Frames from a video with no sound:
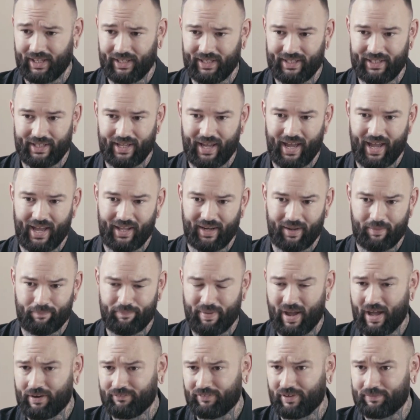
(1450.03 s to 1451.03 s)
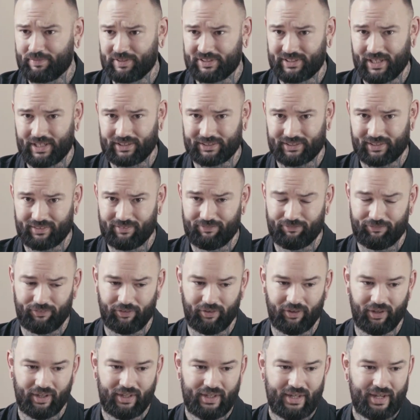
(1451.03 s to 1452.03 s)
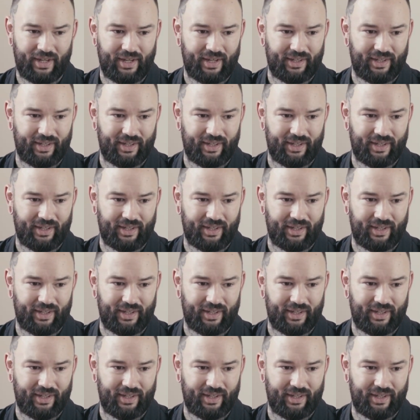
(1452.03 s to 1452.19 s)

He had a bad reputation for,